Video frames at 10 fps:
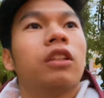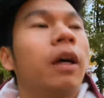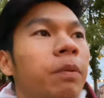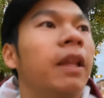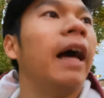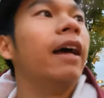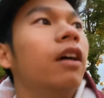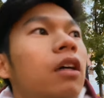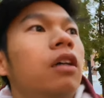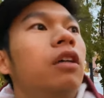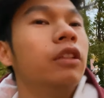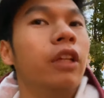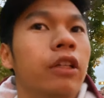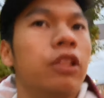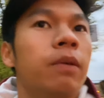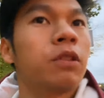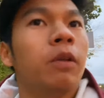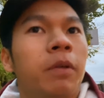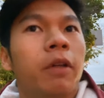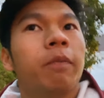on top of that, there seems
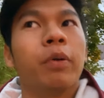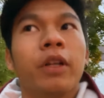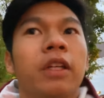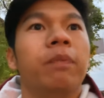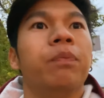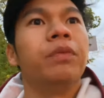to be a pretty